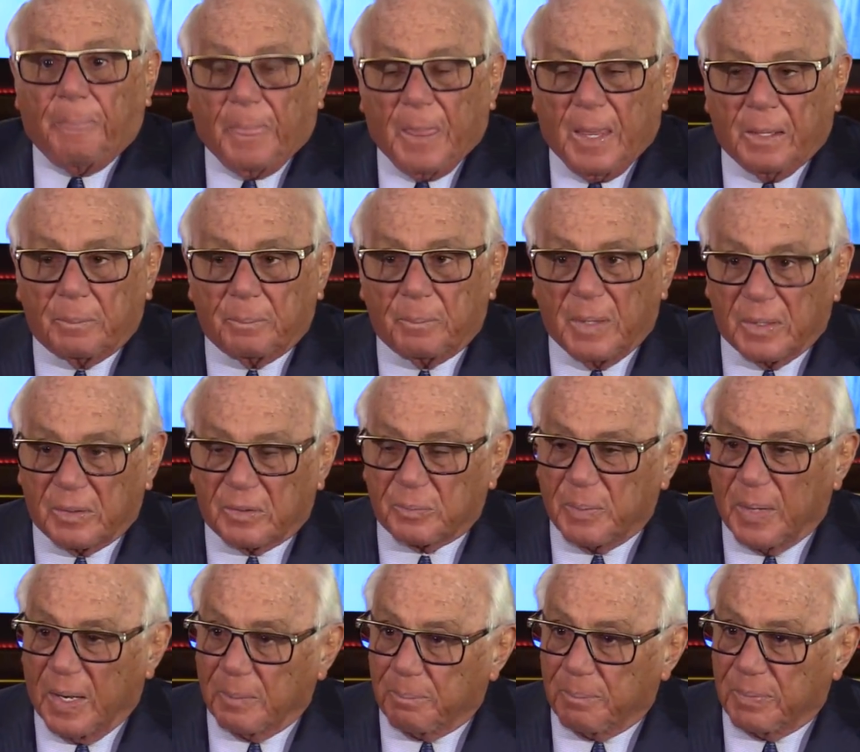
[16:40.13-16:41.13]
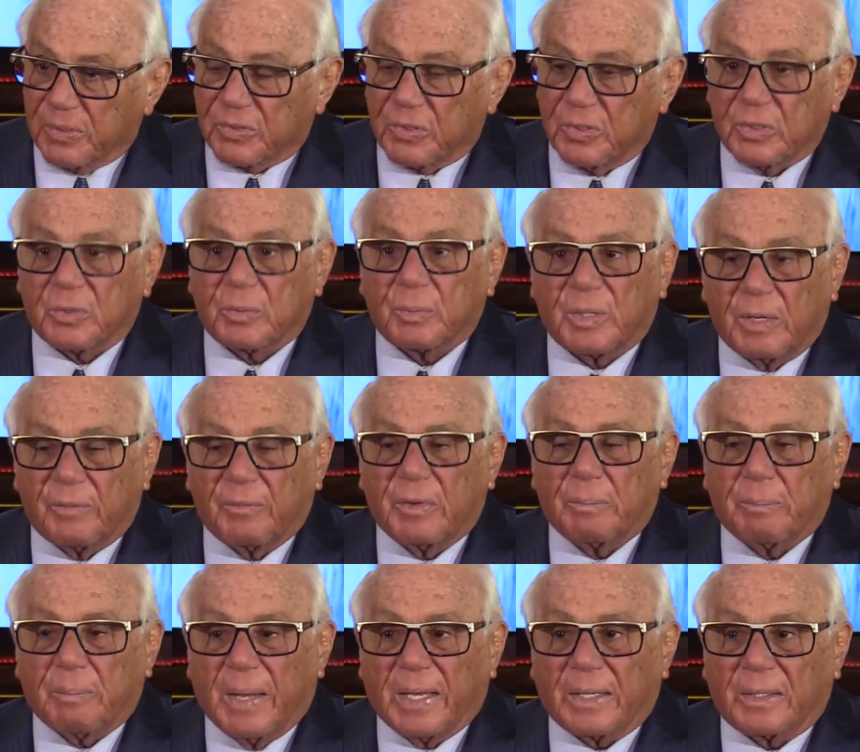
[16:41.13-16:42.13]
It makes my business, giving
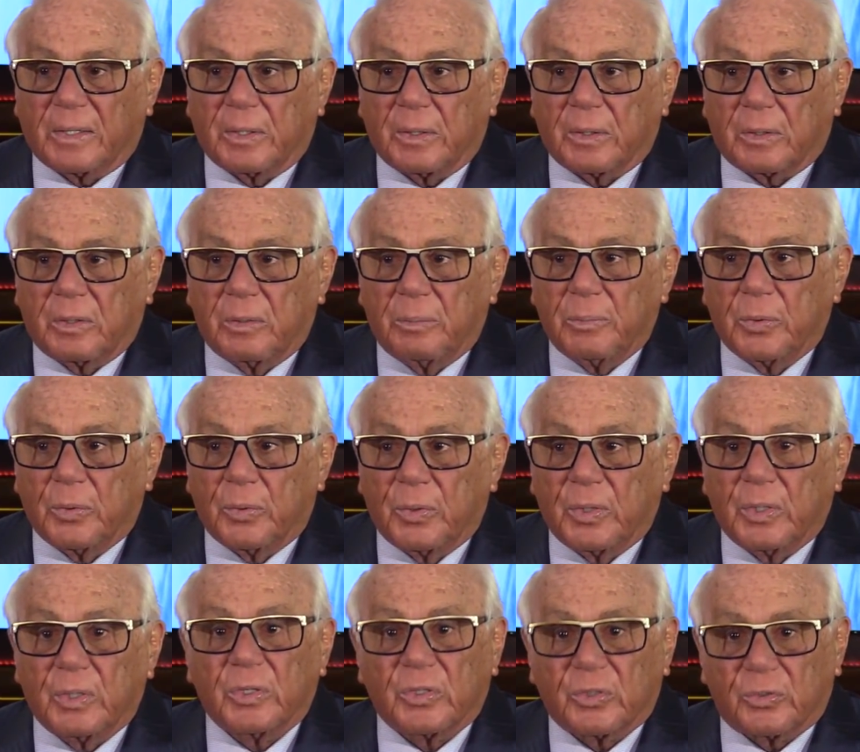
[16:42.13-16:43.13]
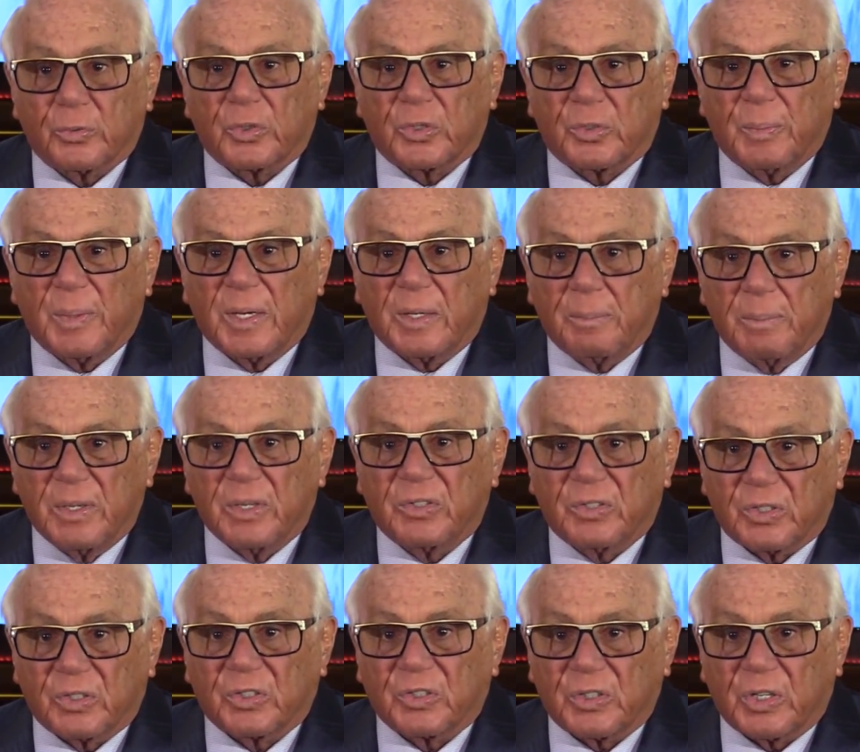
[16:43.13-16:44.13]
back to the community is what's made me
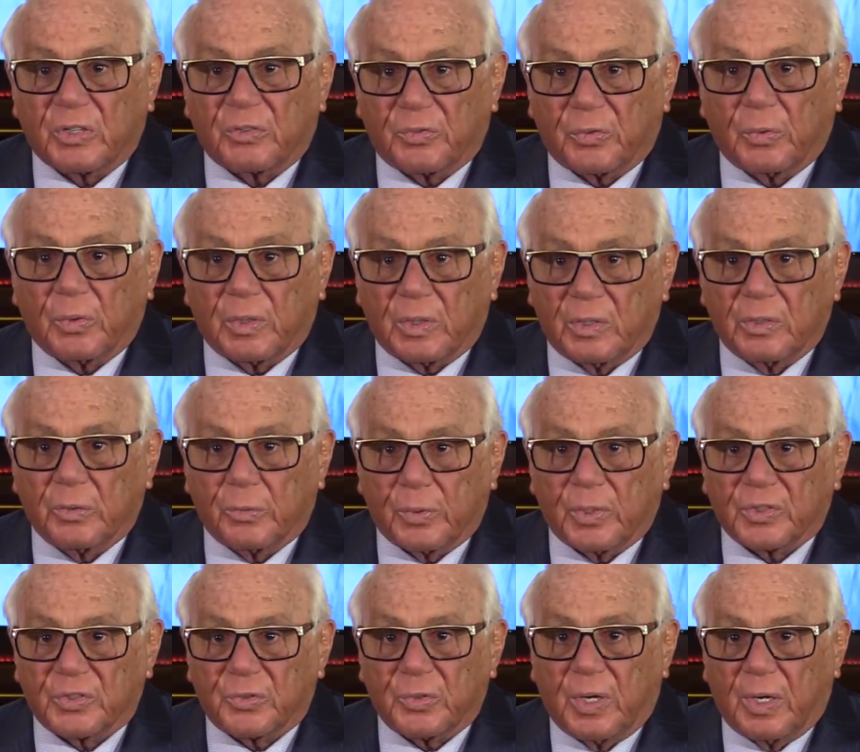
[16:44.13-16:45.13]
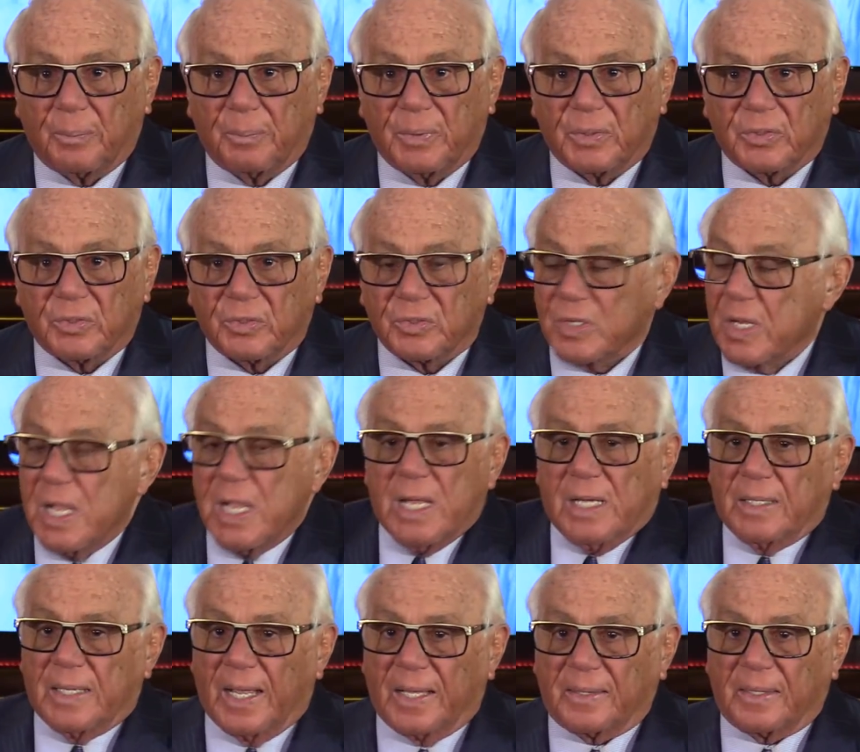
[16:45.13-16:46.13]
successful in the restaurant business.
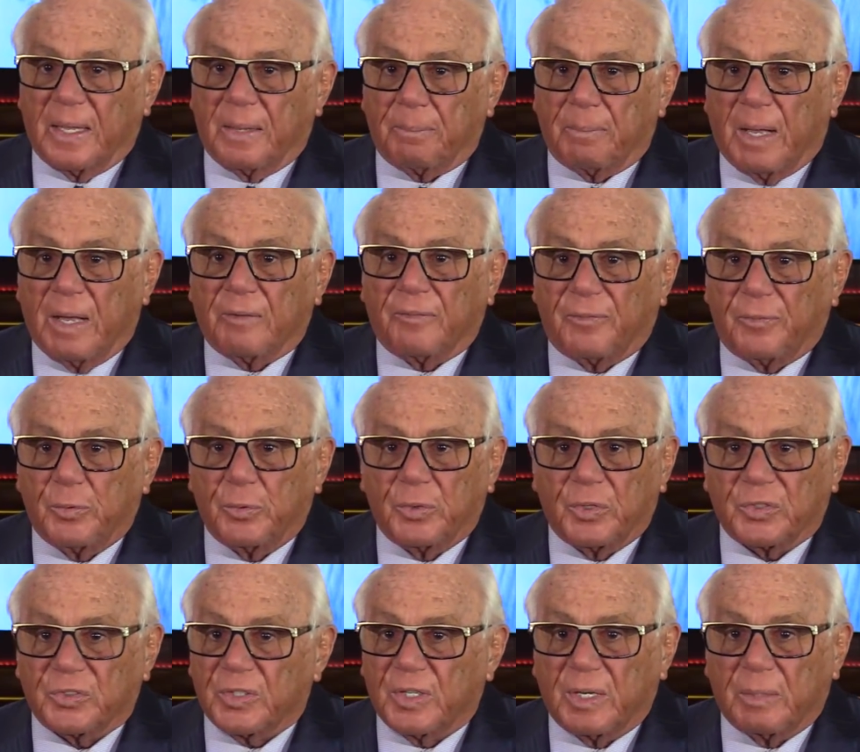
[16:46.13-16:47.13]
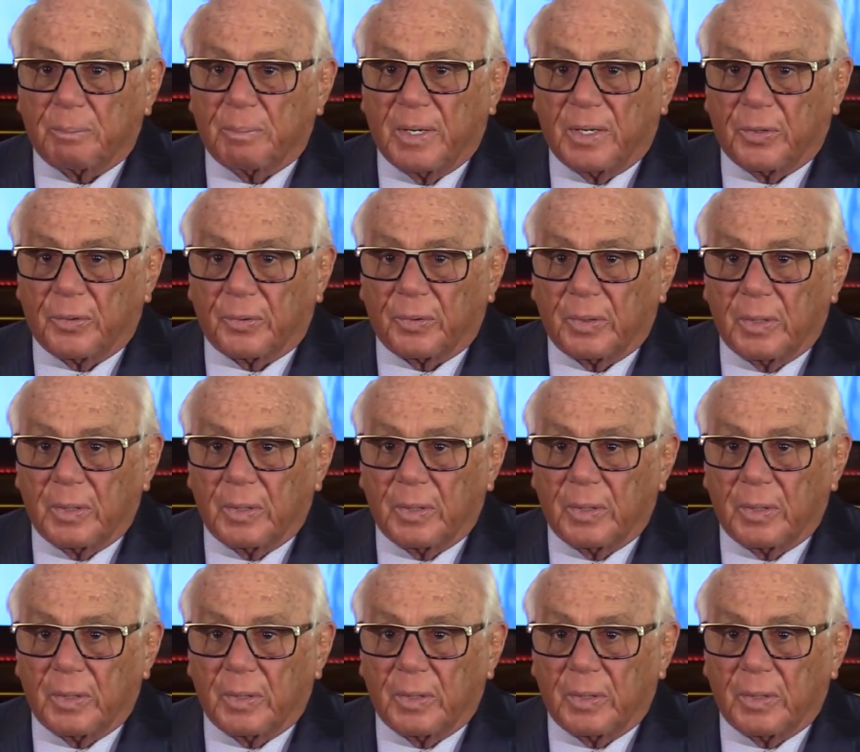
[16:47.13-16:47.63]
Not that my food is any better,